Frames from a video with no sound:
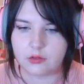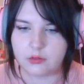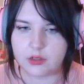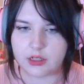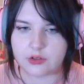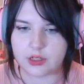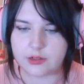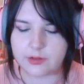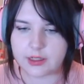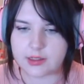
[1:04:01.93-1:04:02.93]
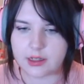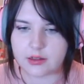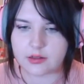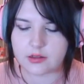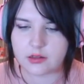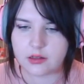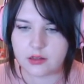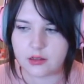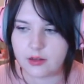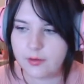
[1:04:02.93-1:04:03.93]
One day I'll try to fix things.
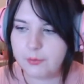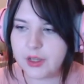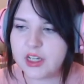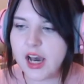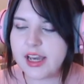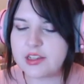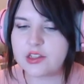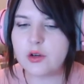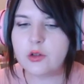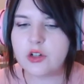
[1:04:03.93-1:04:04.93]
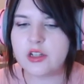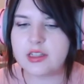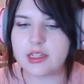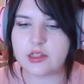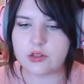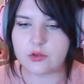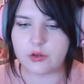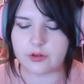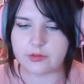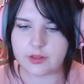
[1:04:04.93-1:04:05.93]
But guys, go look on
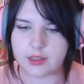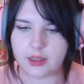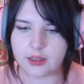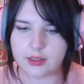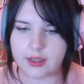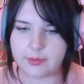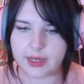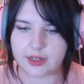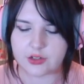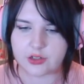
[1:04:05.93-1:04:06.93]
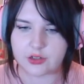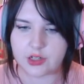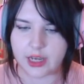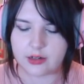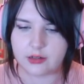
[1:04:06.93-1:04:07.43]
Discord for the clip Ash shared.